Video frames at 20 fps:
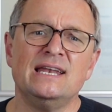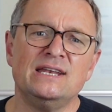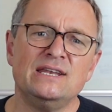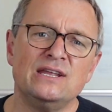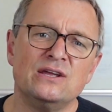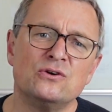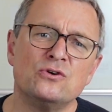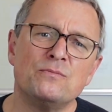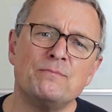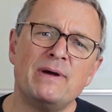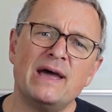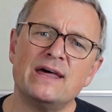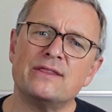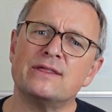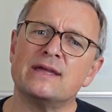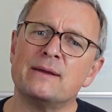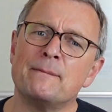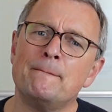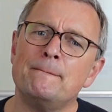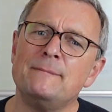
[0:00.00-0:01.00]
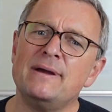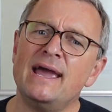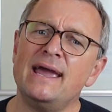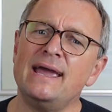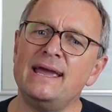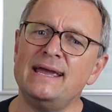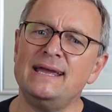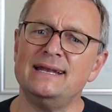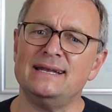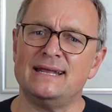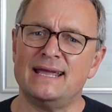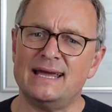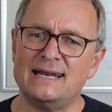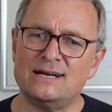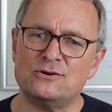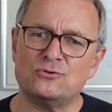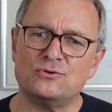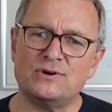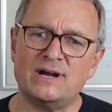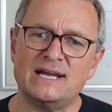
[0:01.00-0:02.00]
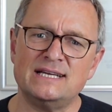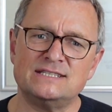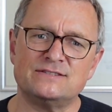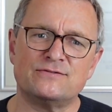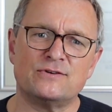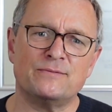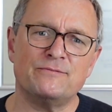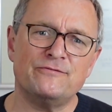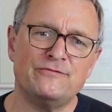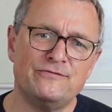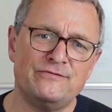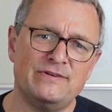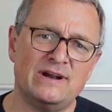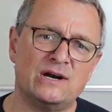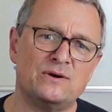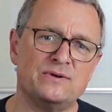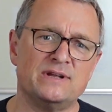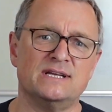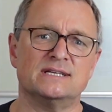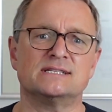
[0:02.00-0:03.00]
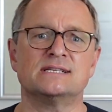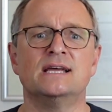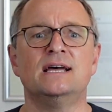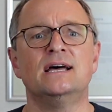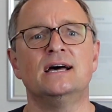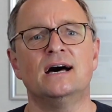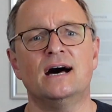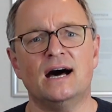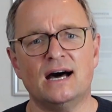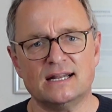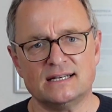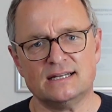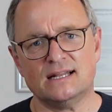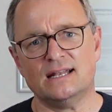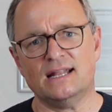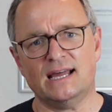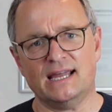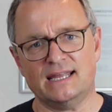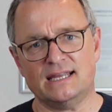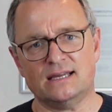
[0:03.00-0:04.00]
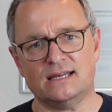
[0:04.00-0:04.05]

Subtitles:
Neuropathic pain can arise from various underlying